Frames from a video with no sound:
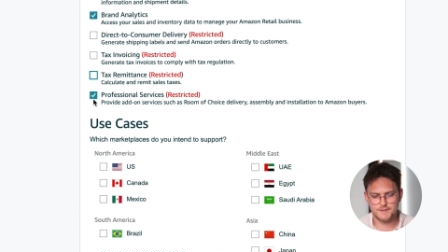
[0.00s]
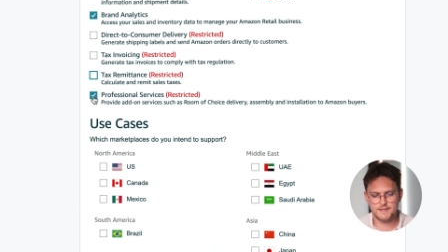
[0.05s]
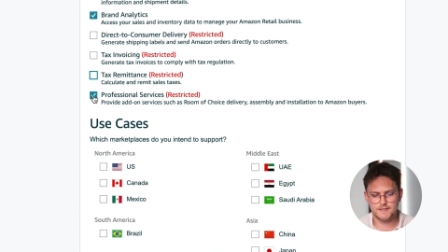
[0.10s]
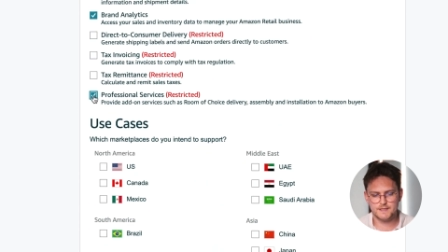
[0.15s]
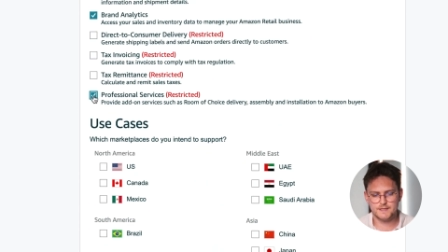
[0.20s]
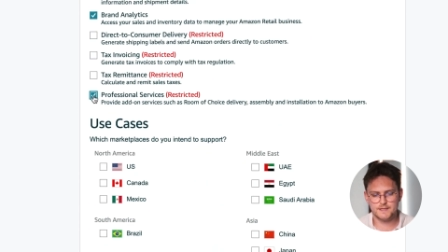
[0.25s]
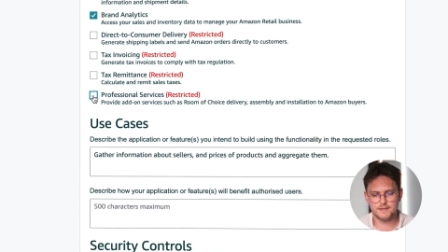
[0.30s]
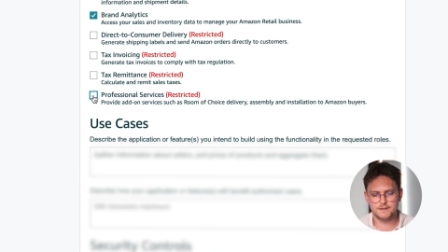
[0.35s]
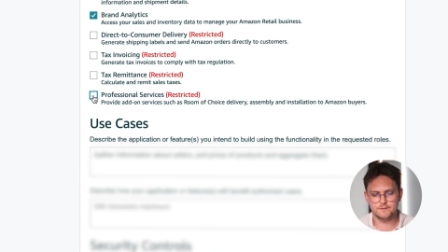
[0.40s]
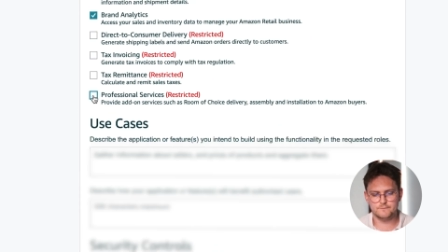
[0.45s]

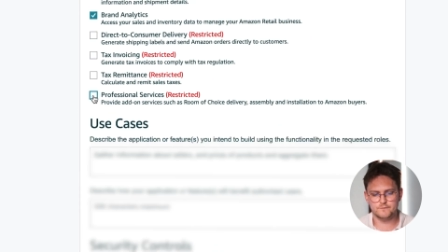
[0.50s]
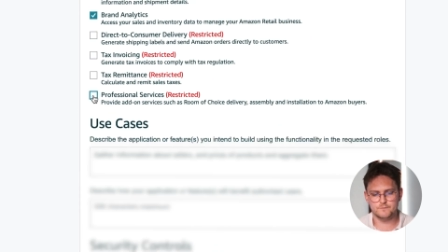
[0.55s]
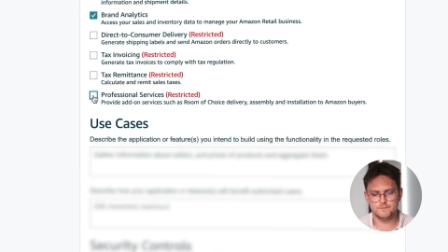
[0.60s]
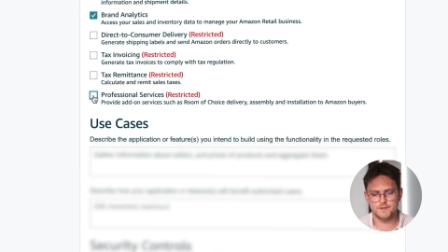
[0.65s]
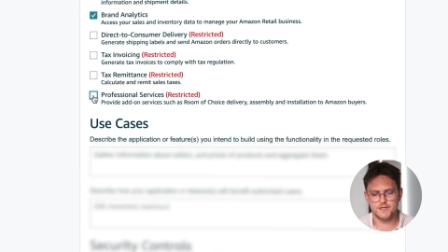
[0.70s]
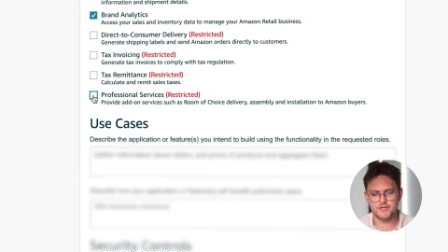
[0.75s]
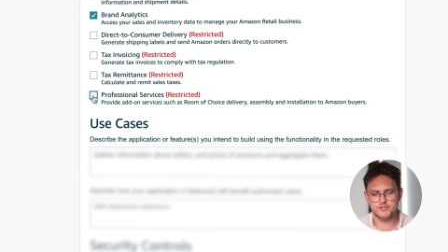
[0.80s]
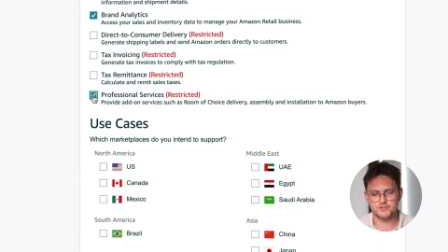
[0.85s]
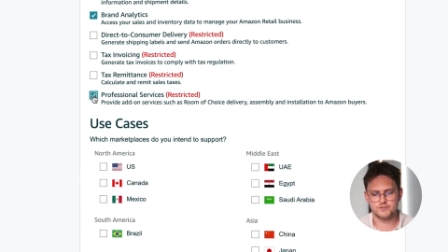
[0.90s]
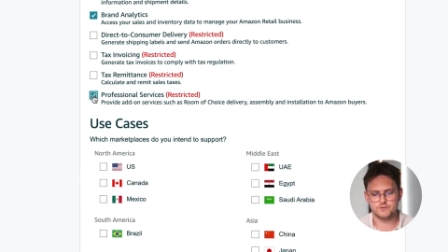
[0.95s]
PII
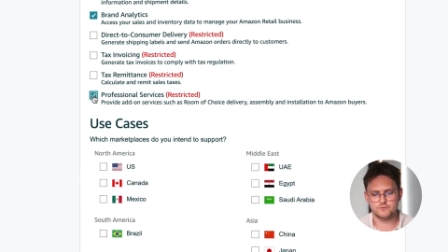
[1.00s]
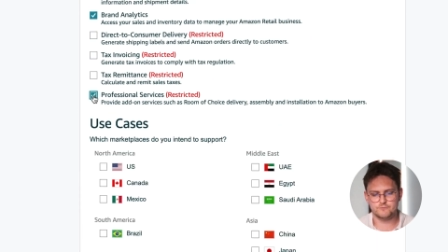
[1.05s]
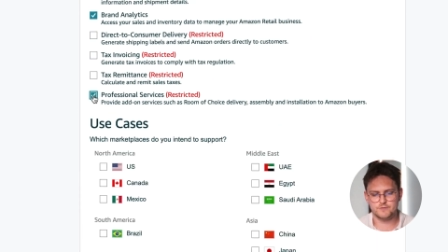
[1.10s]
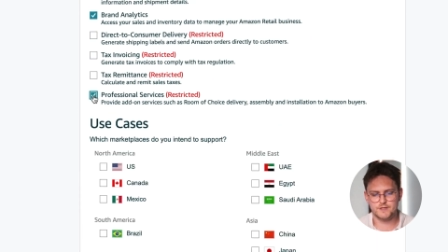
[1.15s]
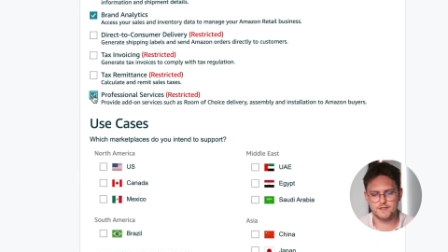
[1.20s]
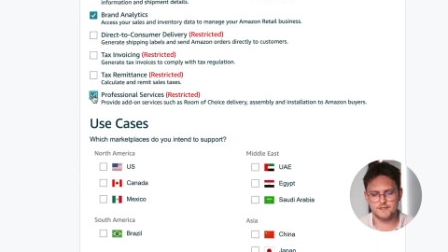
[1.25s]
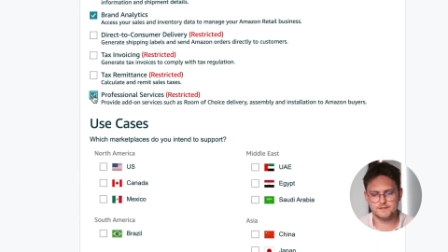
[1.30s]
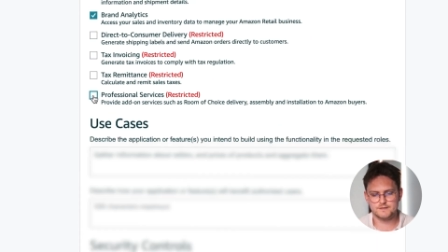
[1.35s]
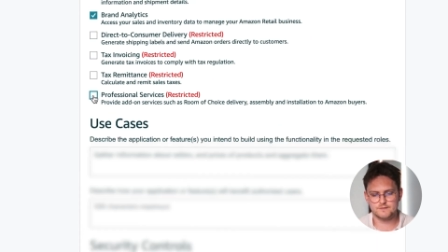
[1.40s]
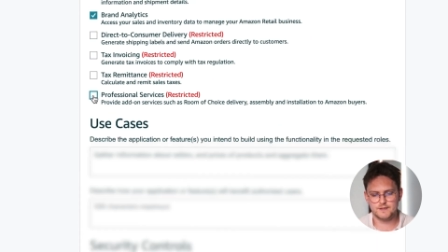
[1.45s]
information,
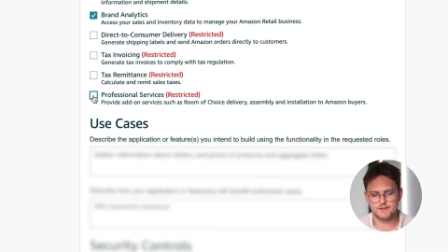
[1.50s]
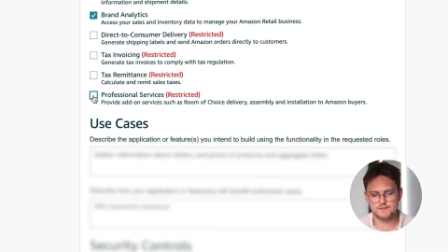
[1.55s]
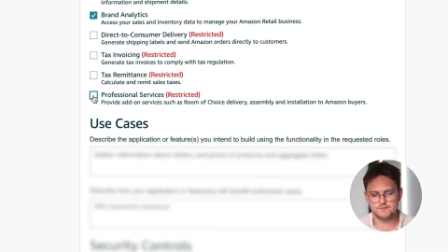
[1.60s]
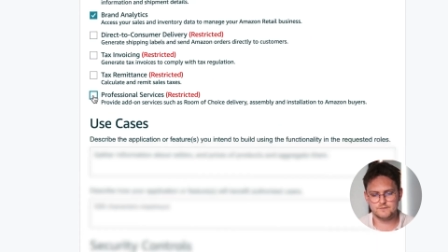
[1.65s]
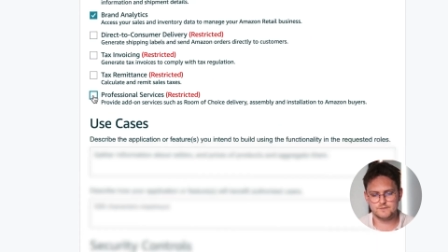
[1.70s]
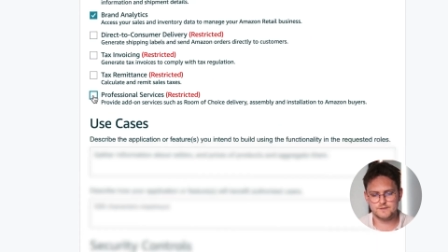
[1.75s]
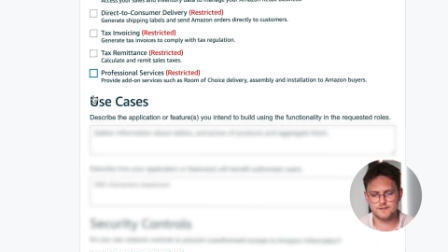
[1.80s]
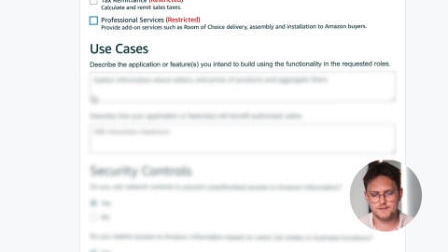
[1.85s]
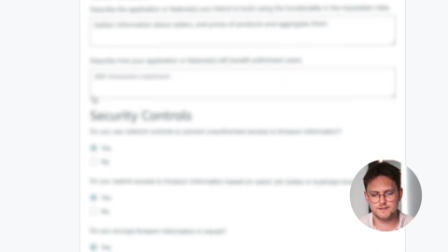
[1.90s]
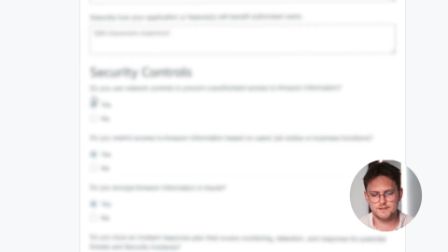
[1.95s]
right? So as
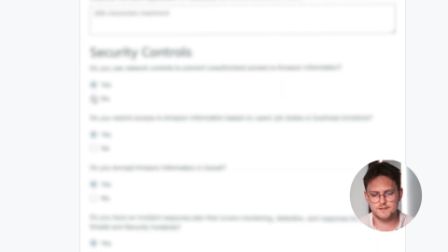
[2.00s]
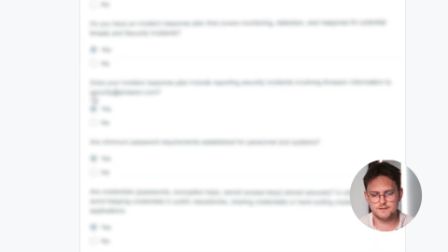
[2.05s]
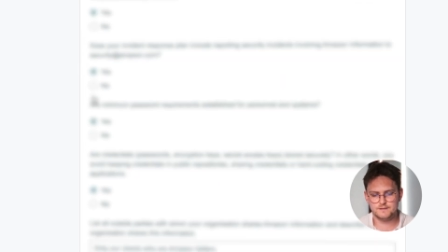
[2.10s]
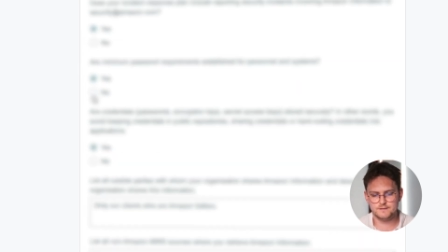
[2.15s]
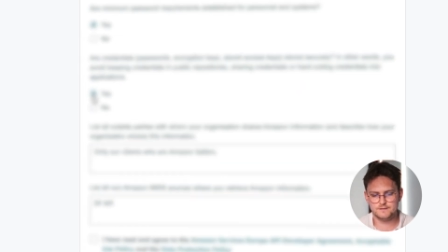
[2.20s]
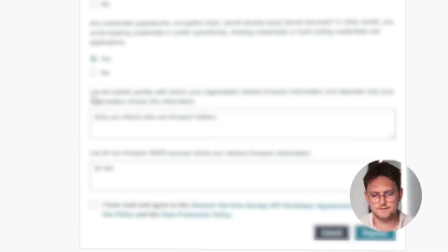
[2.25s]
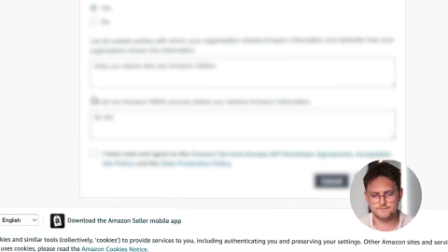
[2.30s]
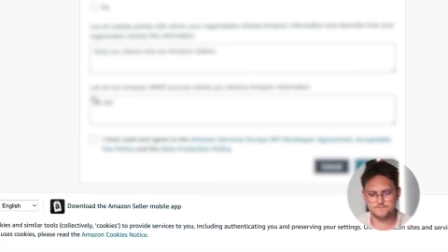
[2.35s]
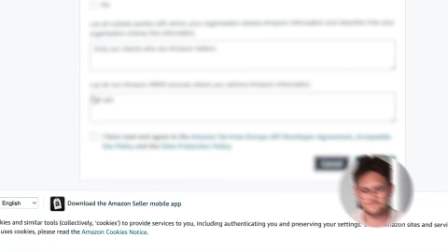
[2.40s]
you see here,